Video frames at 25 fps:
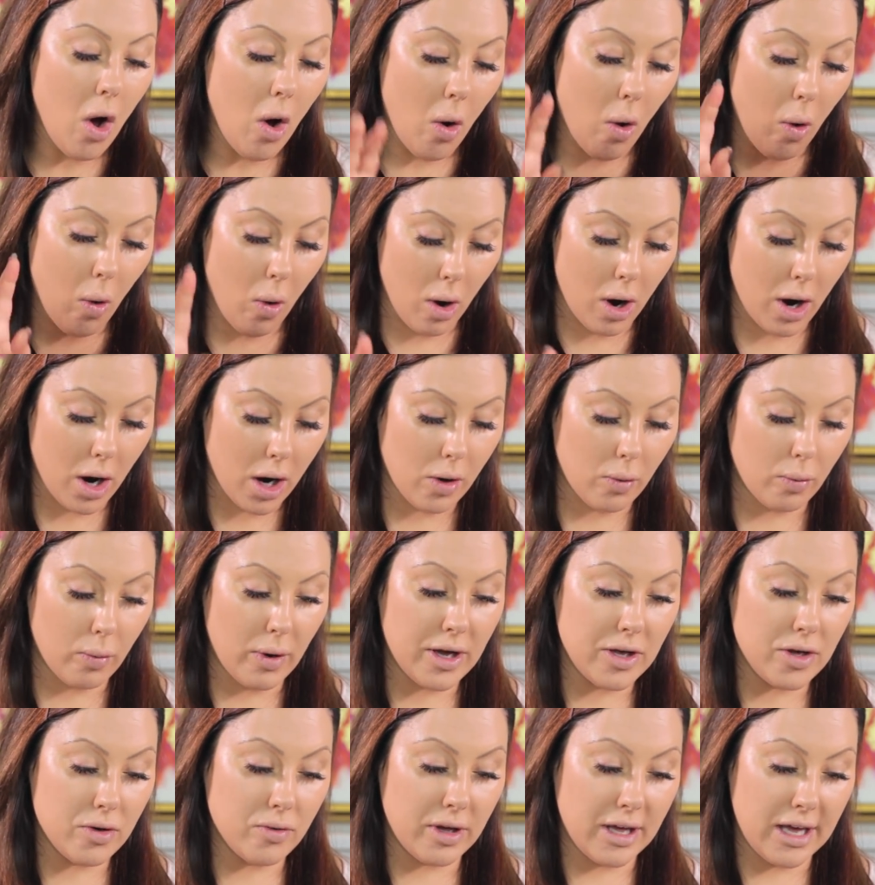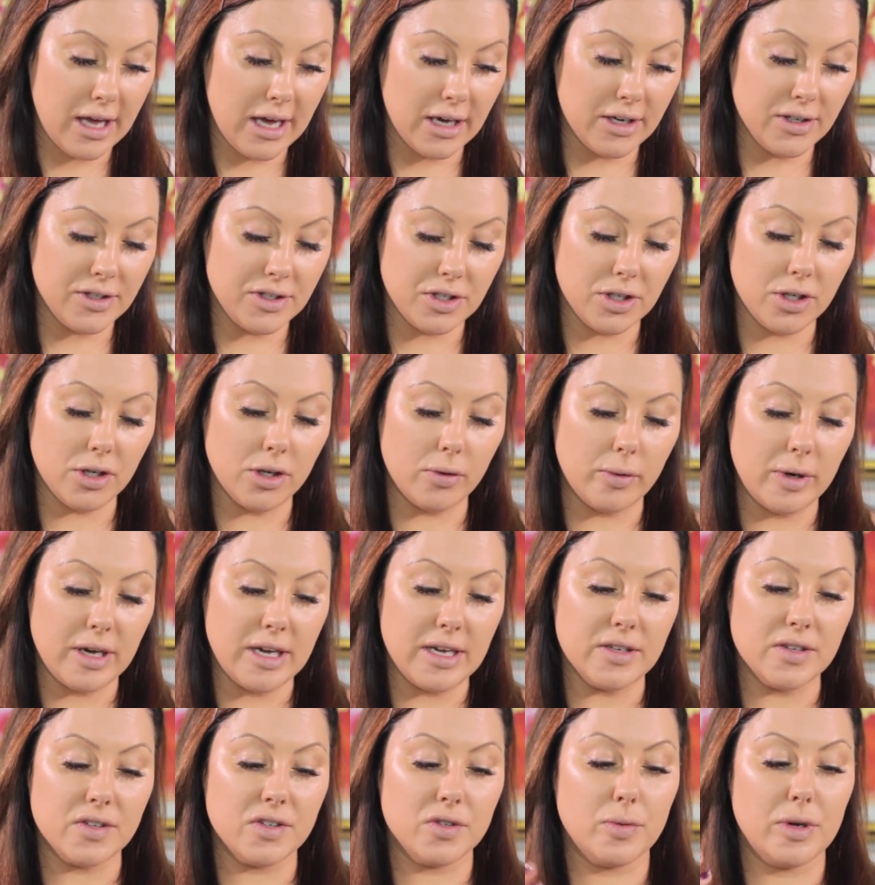or what you can do
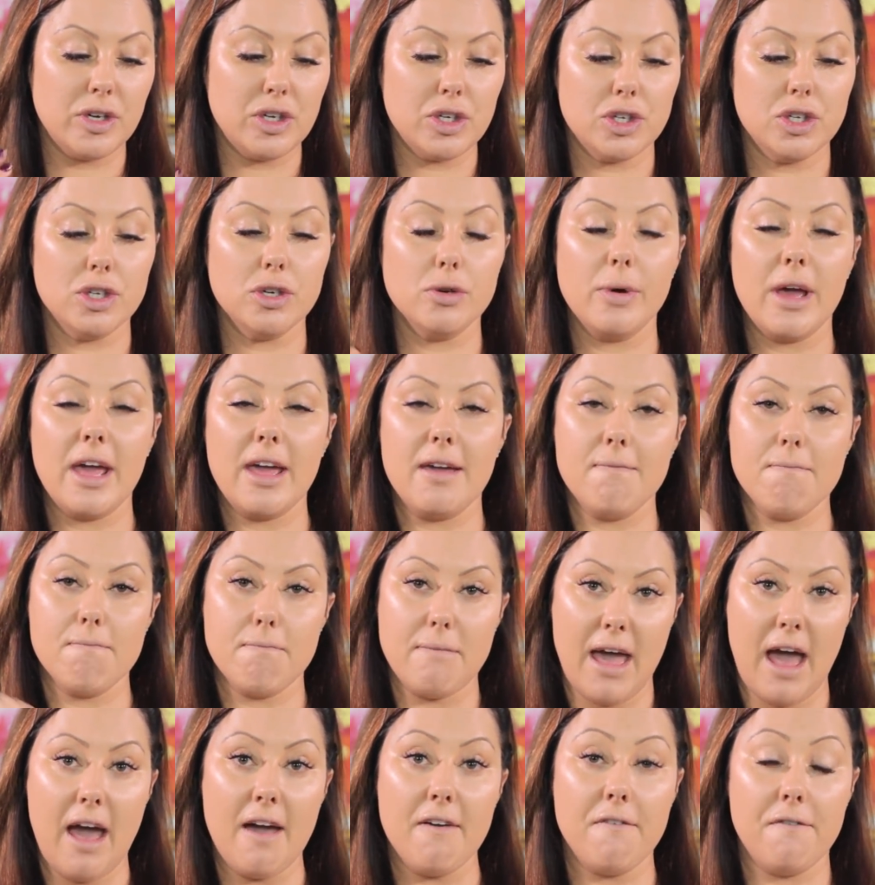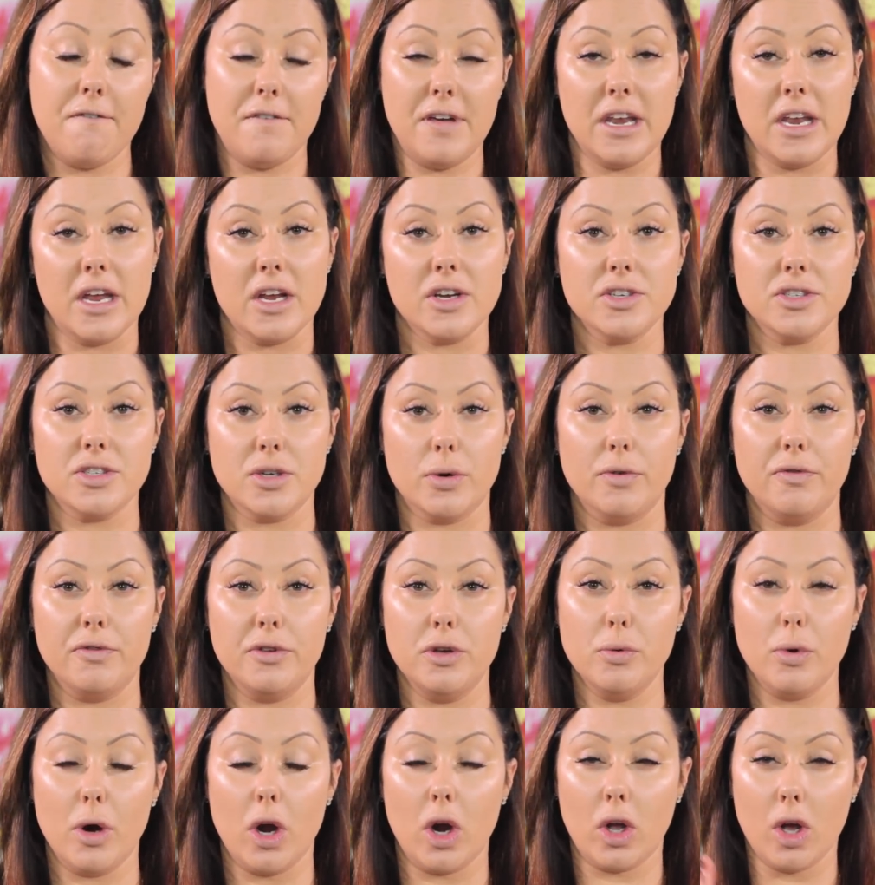is switch to a matte finish. So if
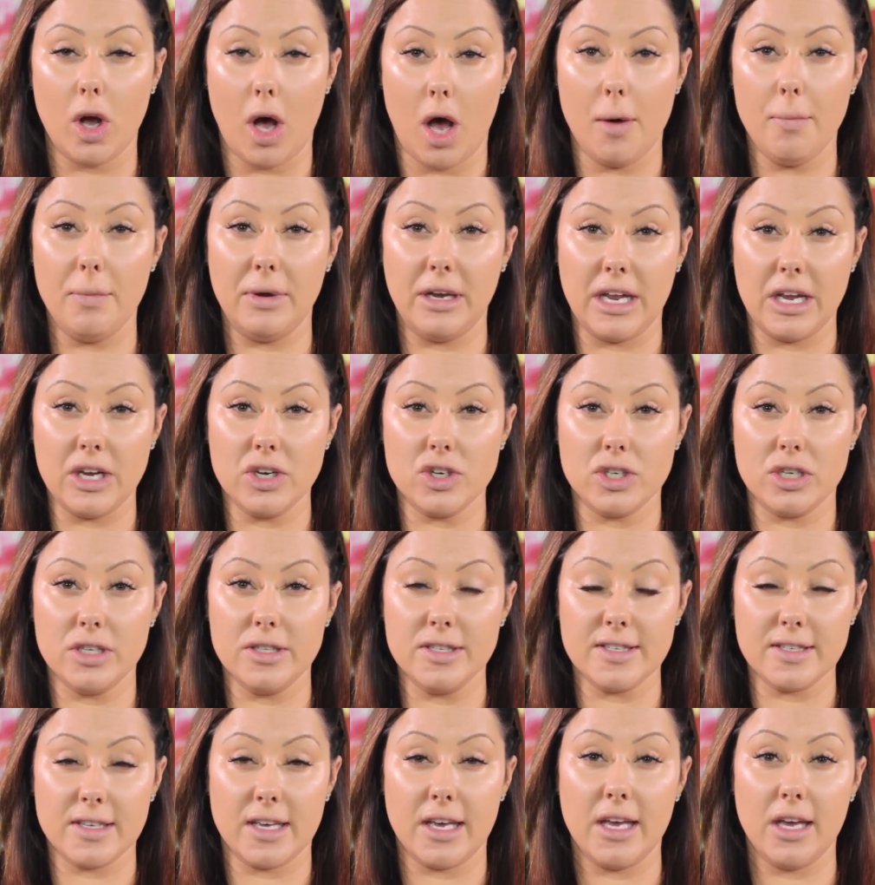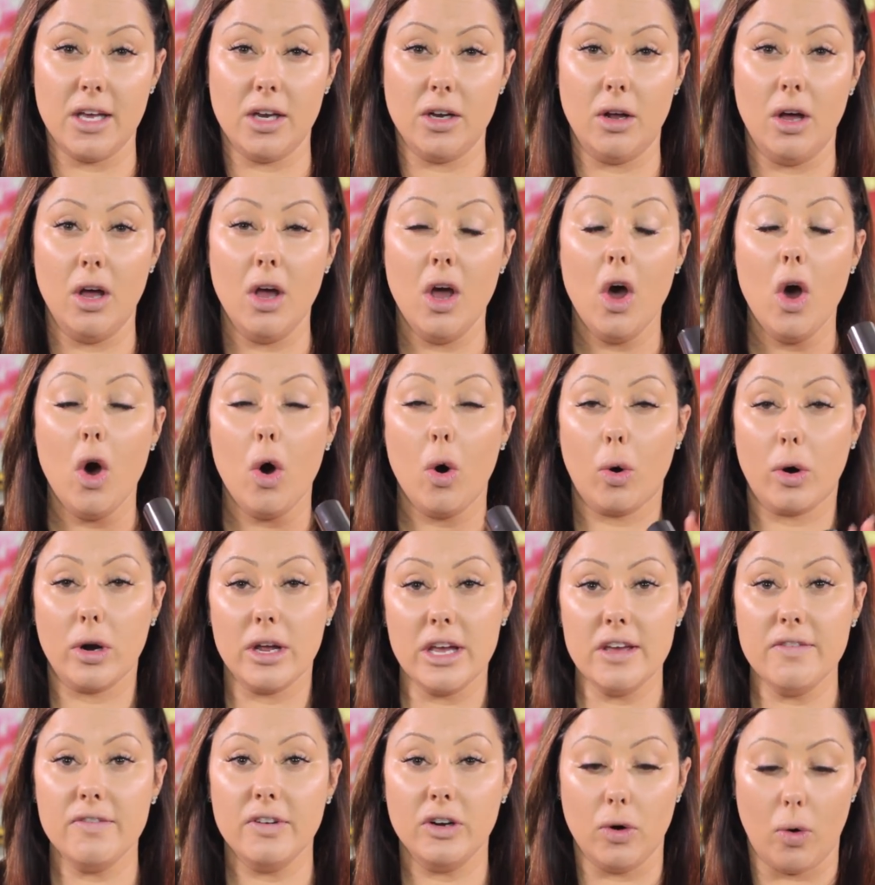you are a combination skin or
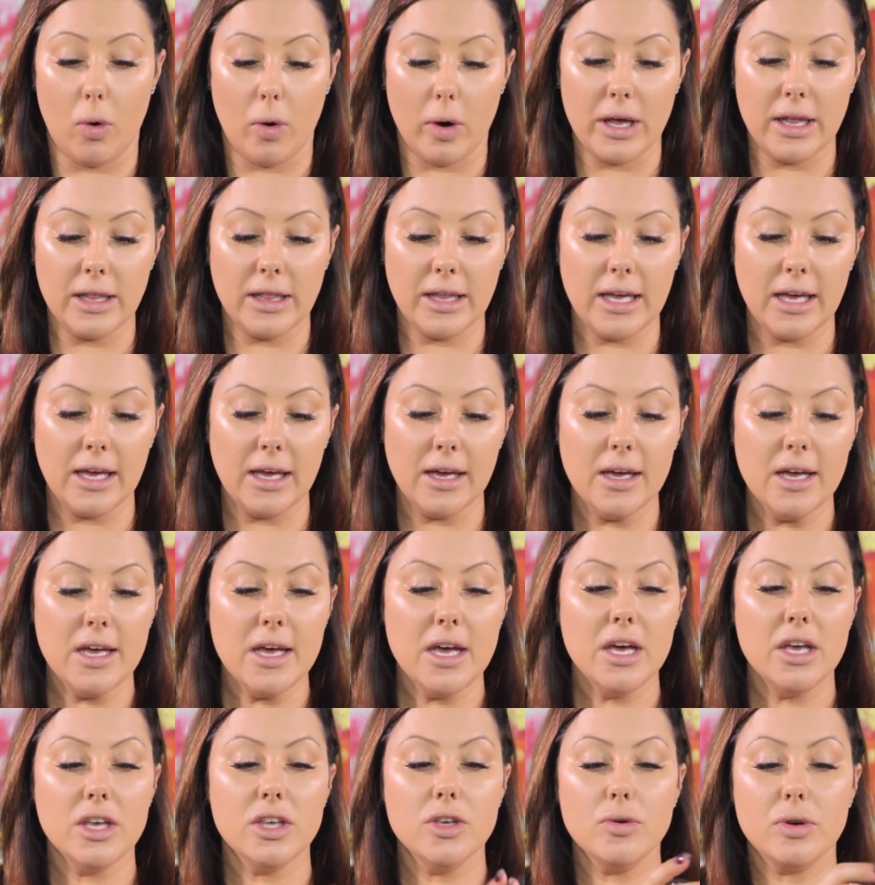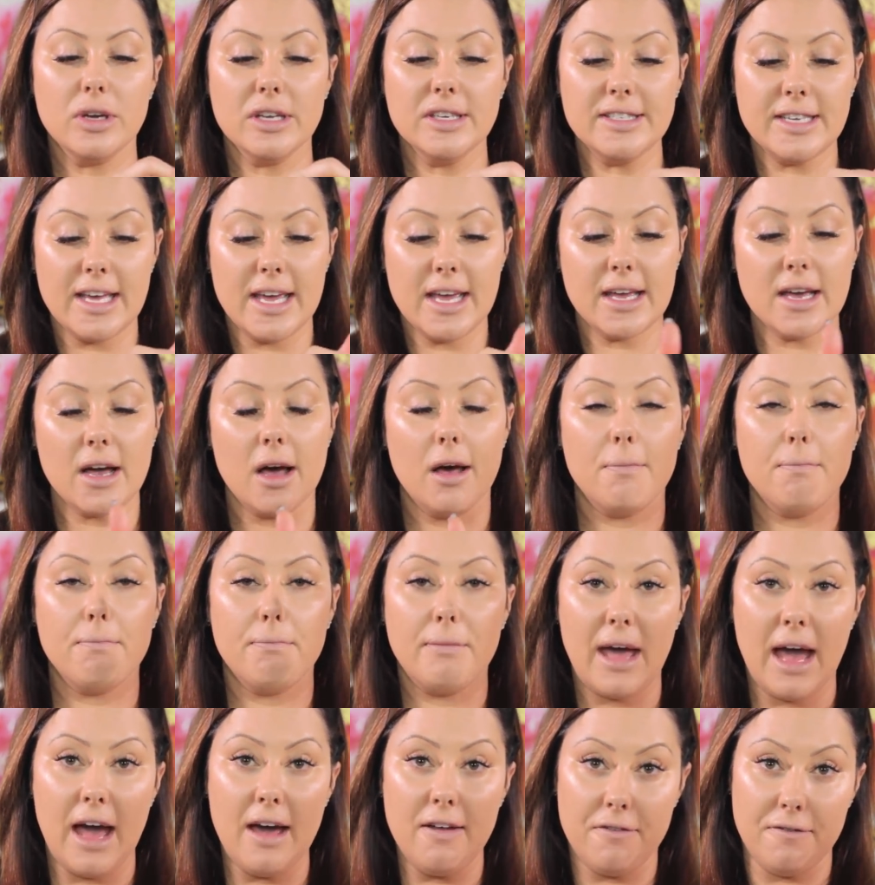even oily, you can take a
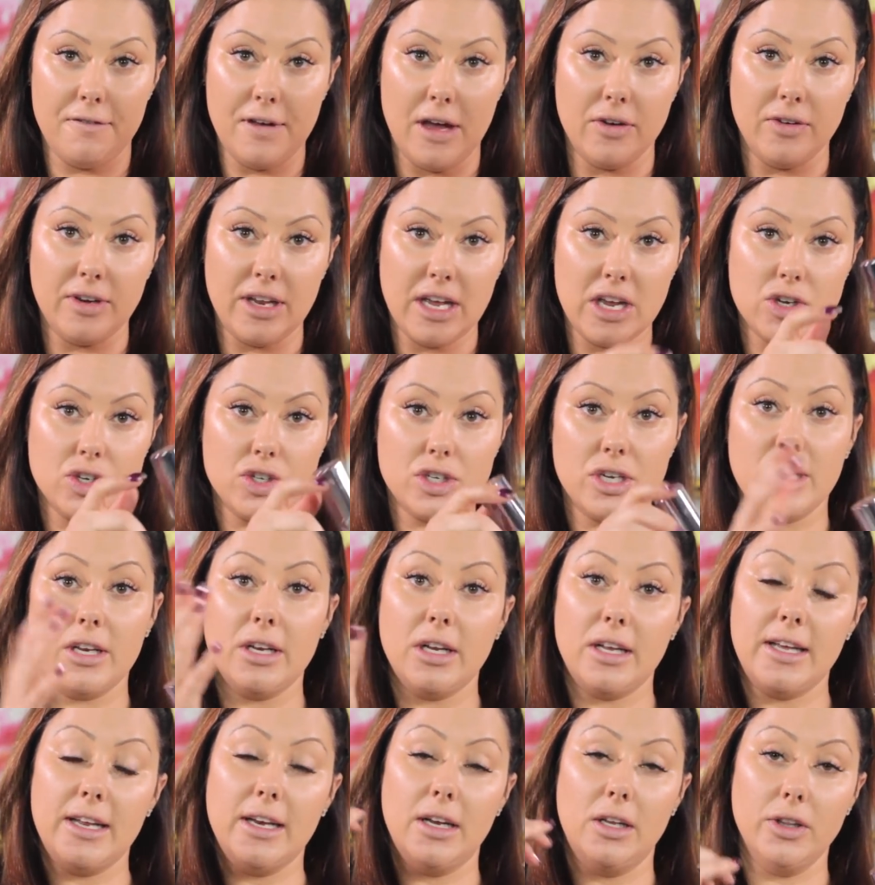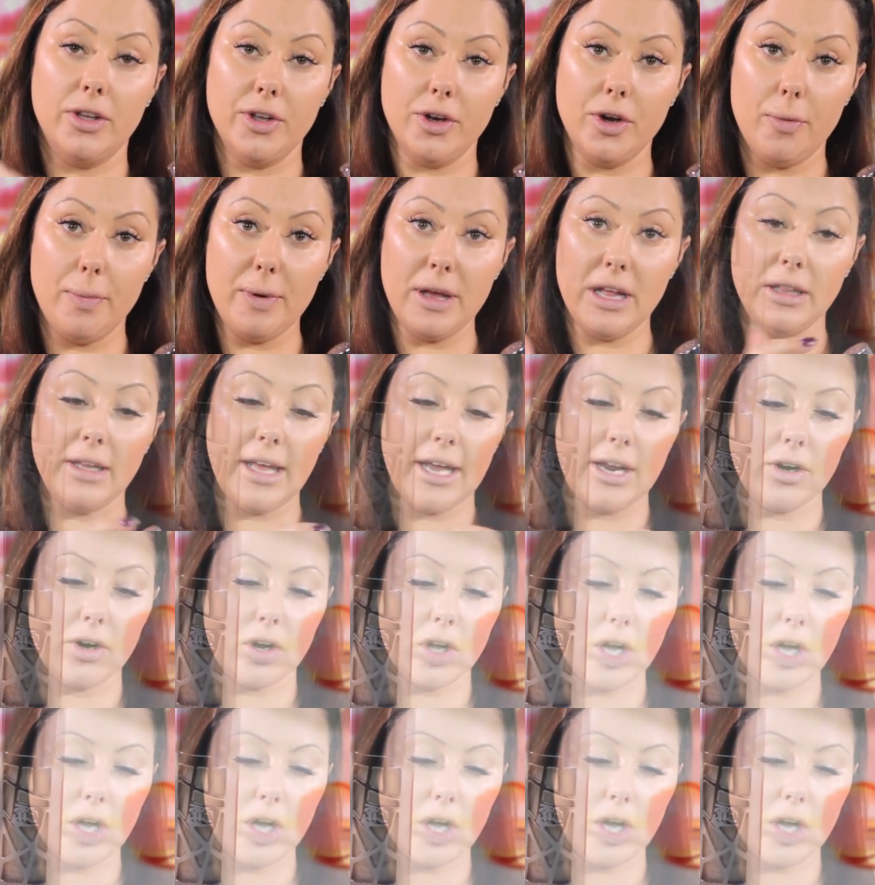matte foundation in a little bit lighter